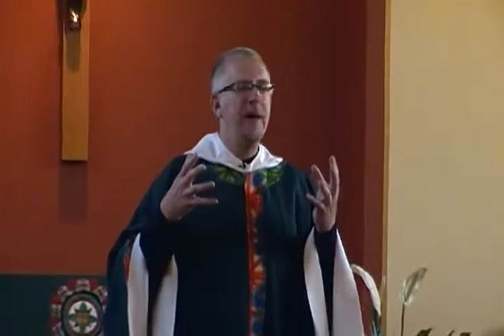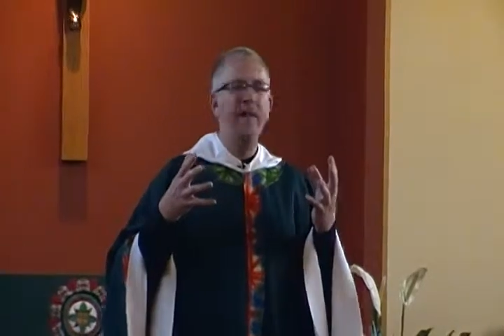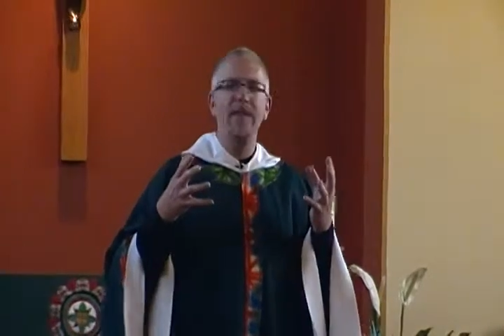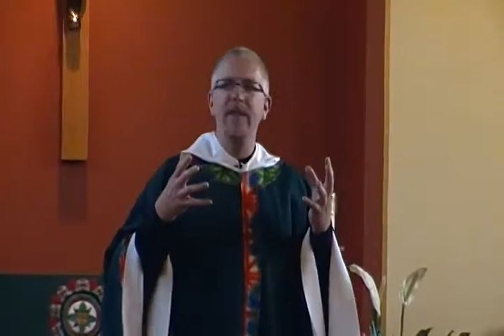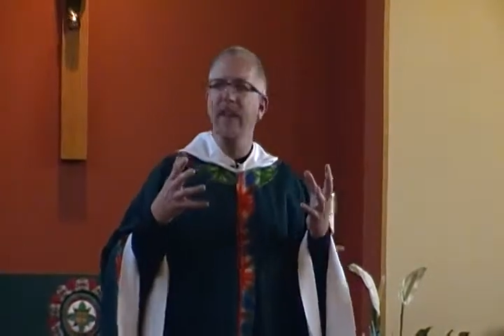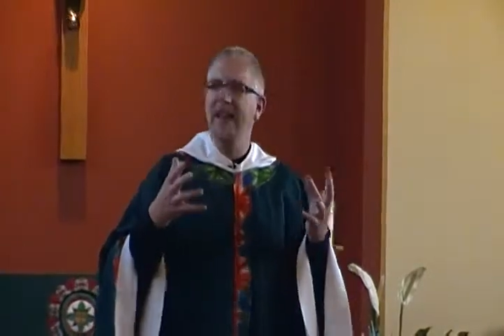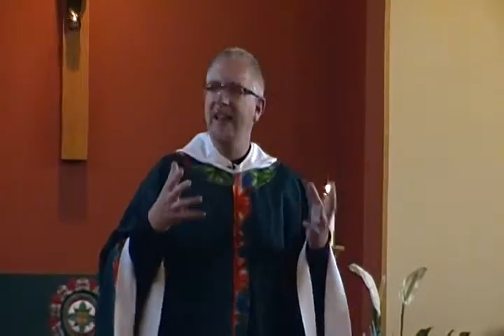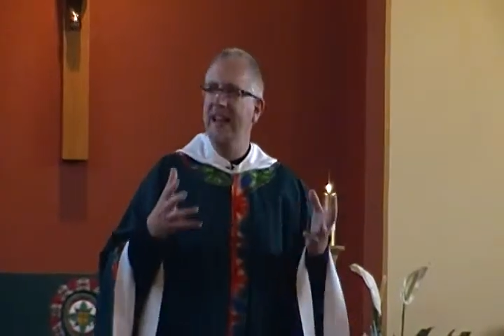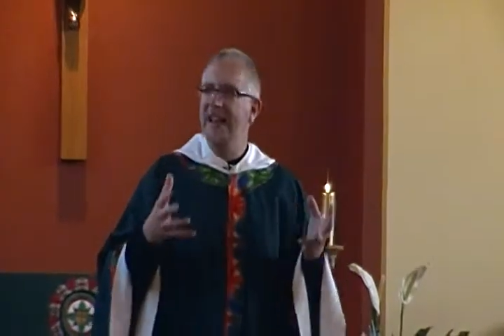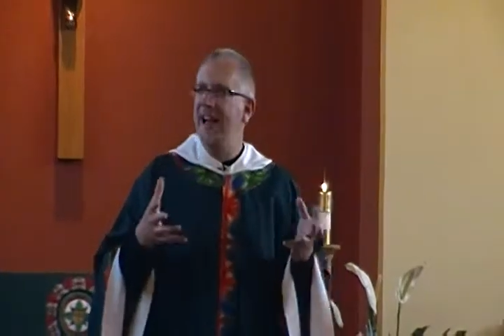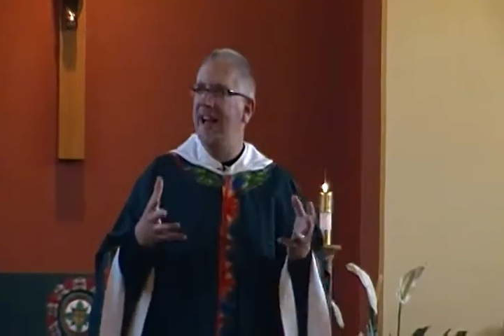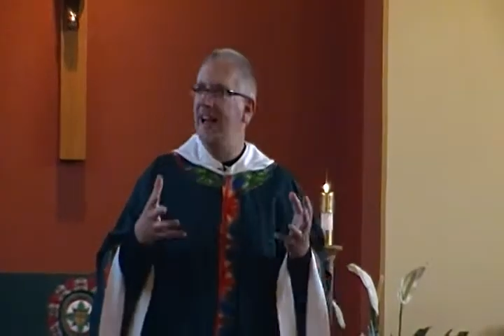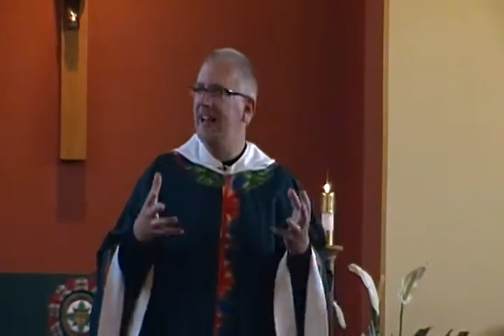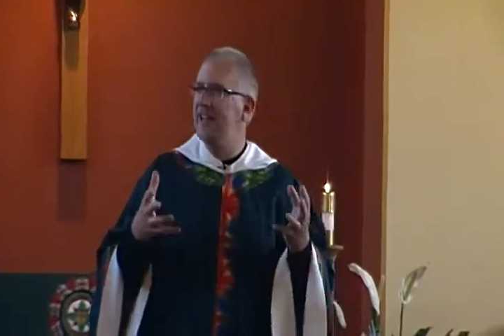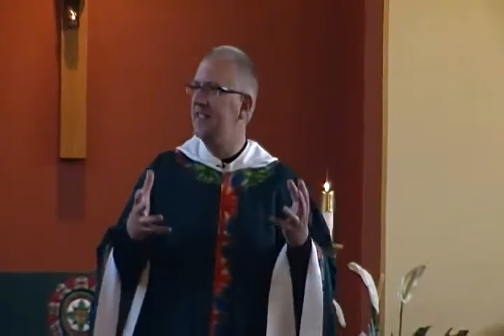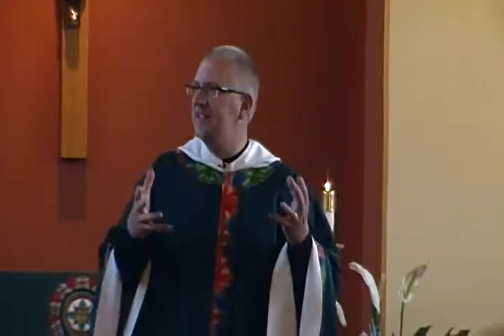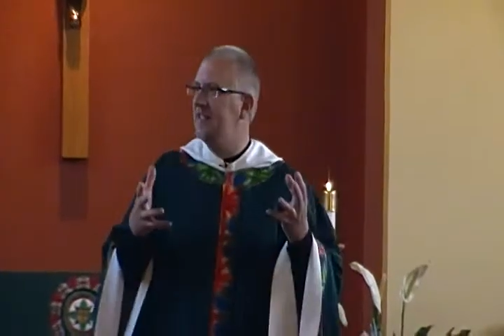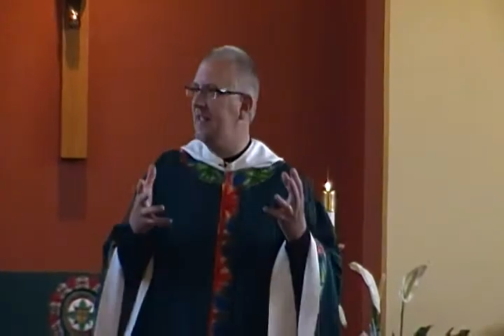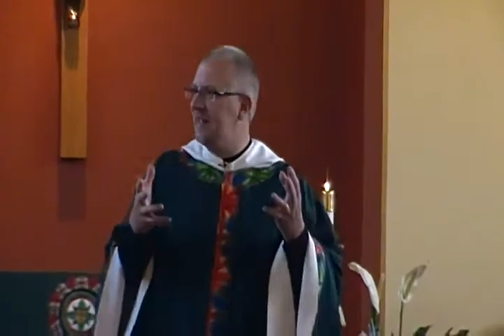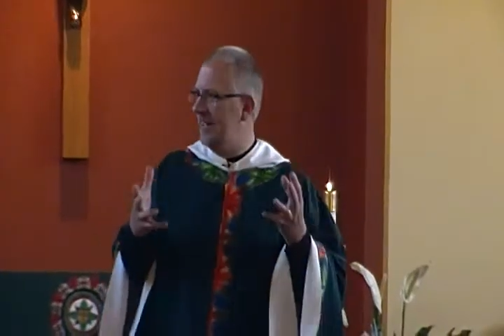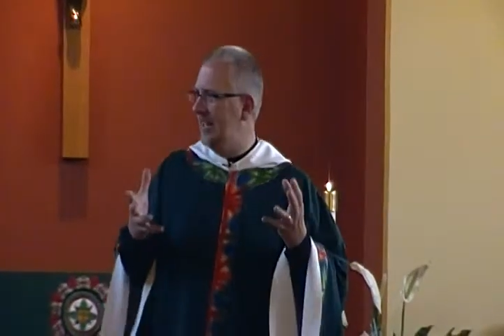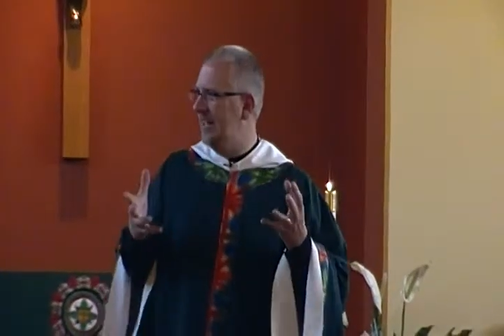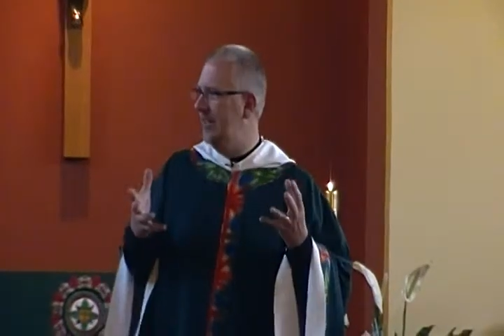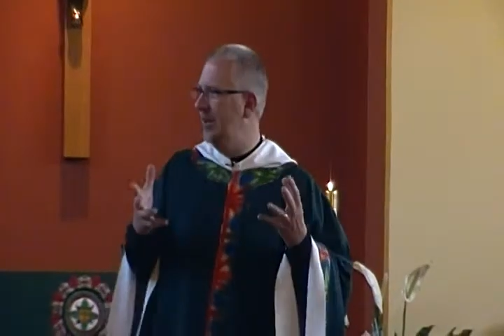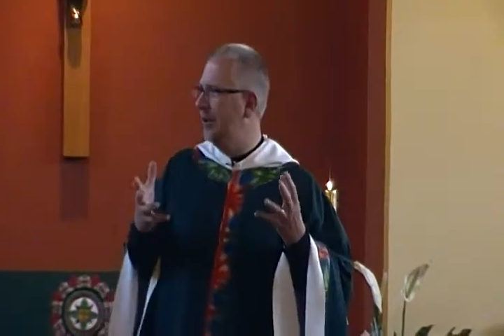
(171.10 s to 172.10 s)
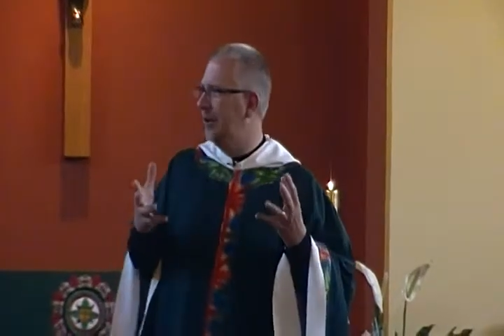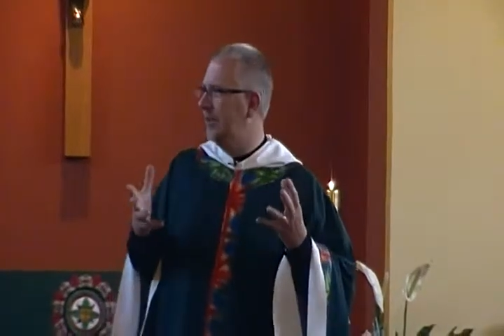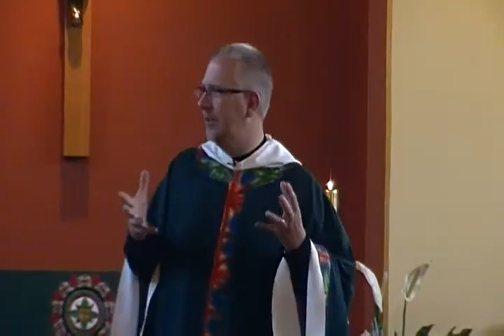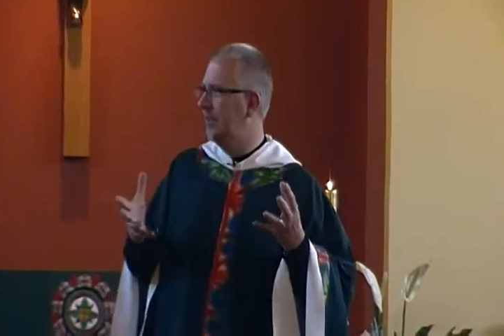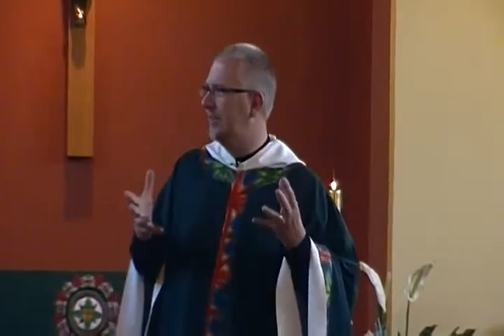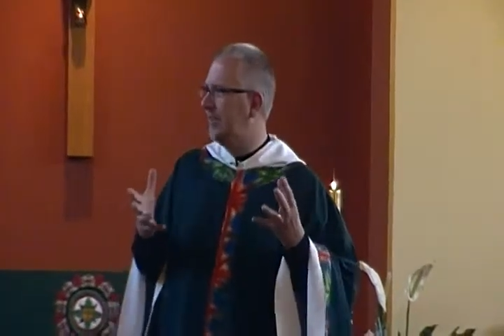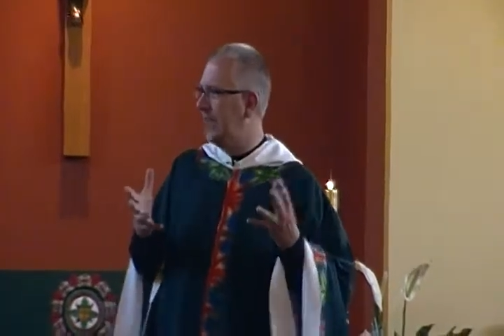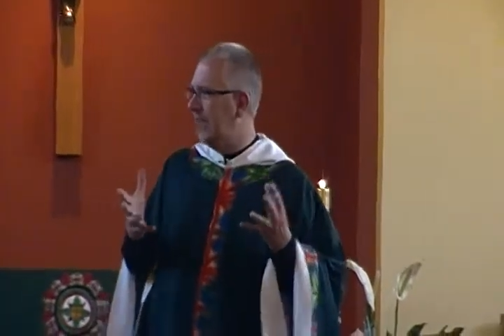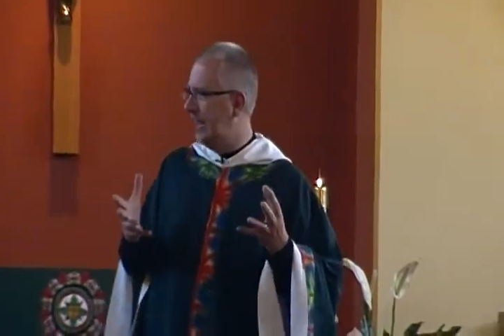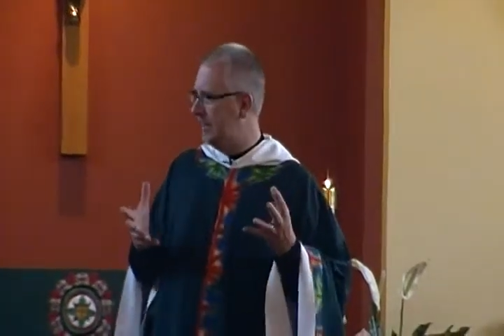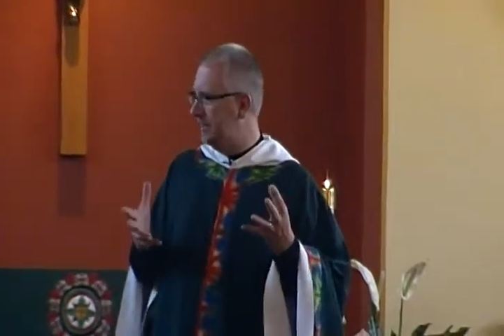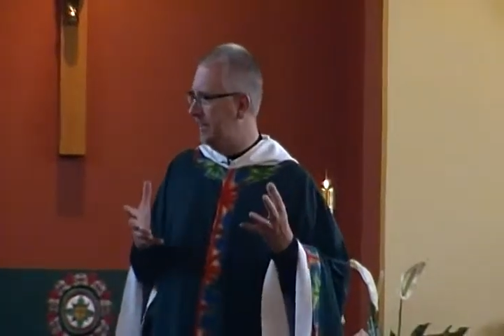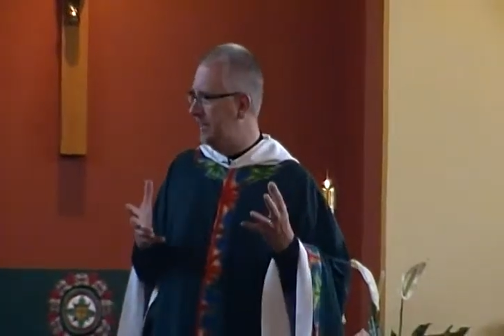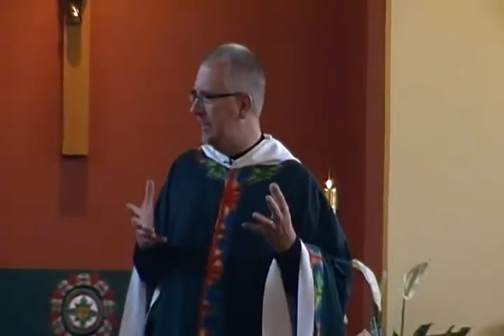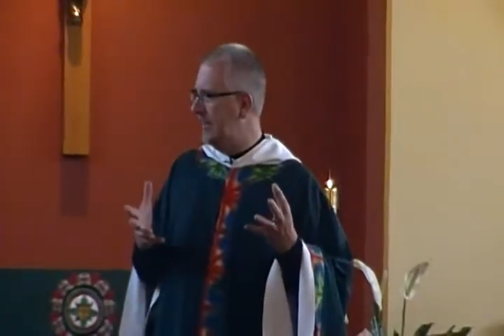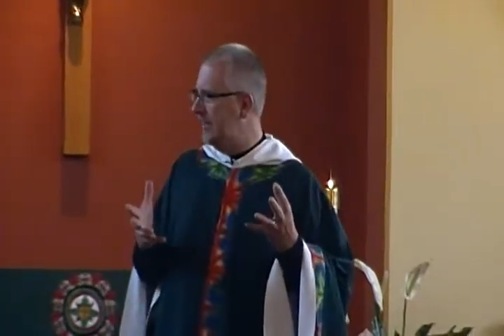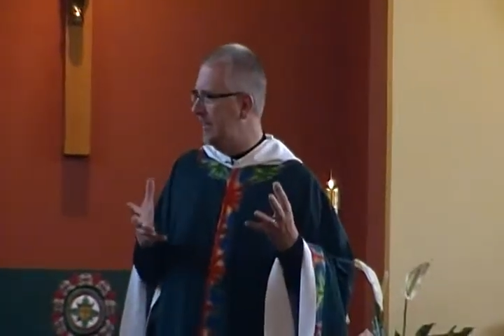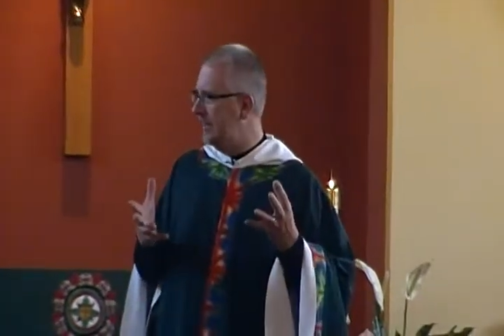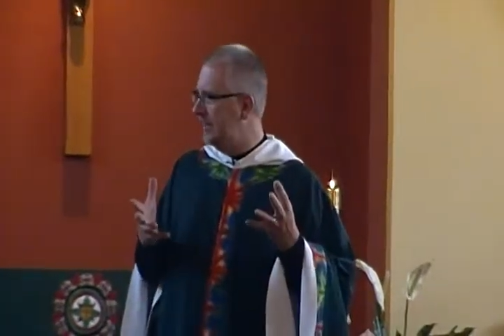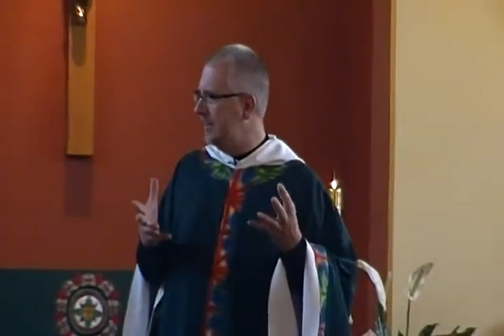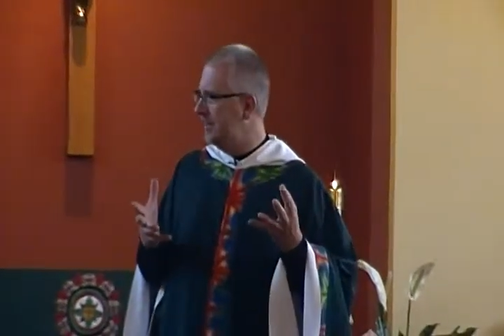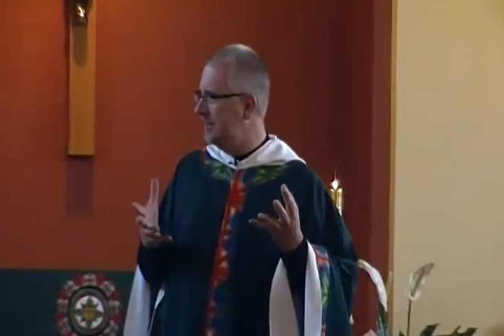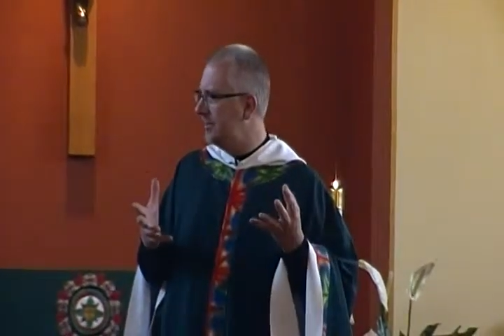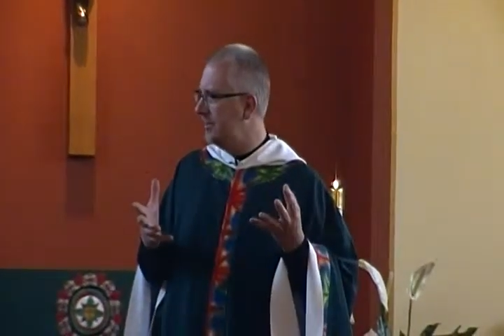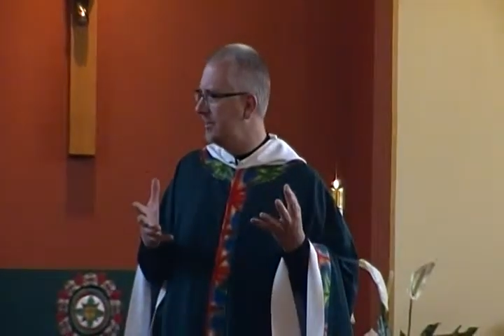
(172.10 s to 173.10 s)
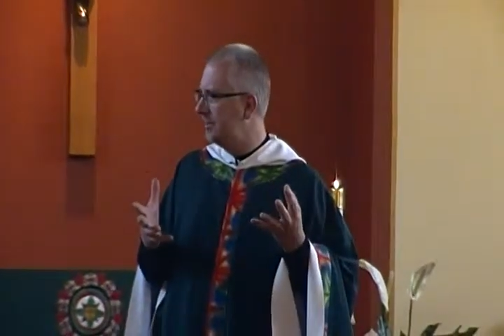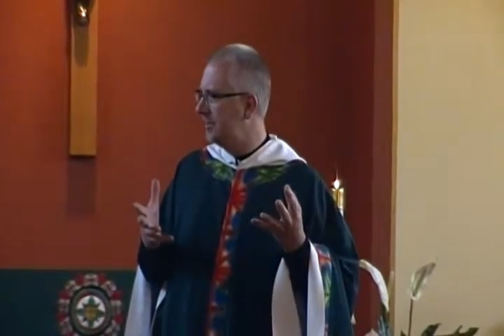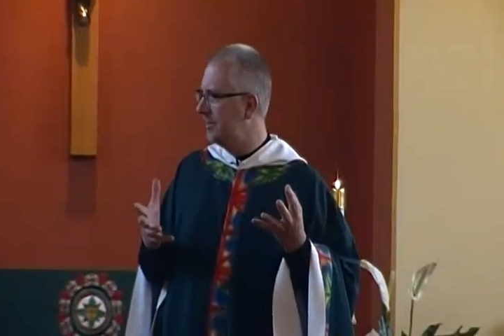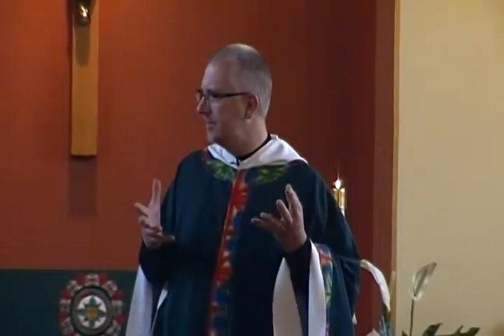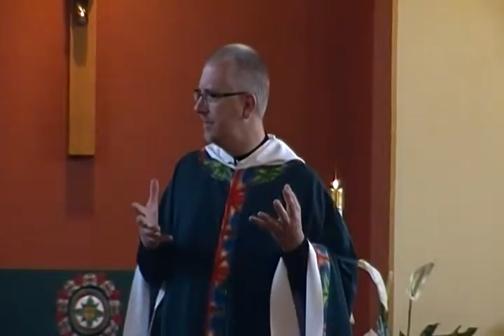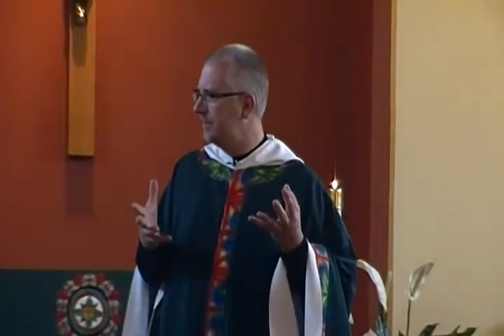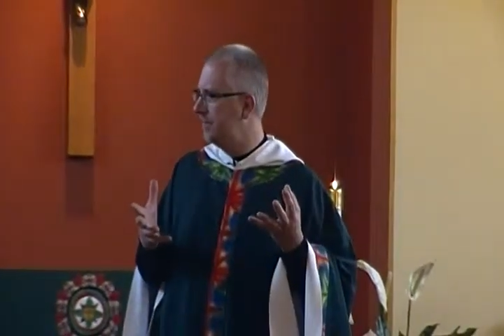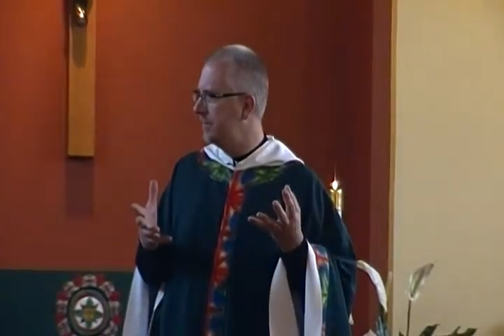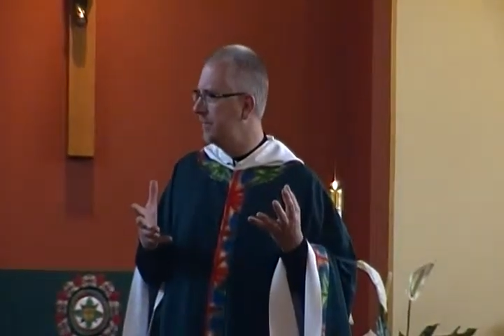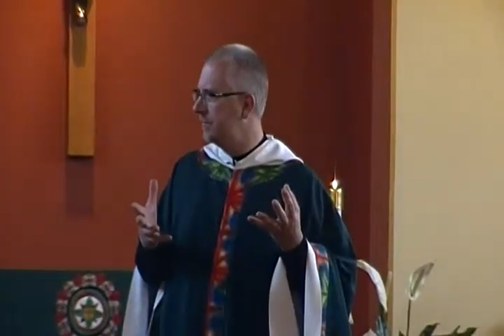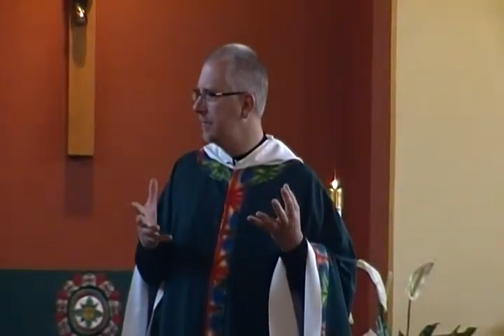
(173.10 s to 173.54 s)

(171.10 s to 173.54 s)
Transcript: Do you have any idea what that means?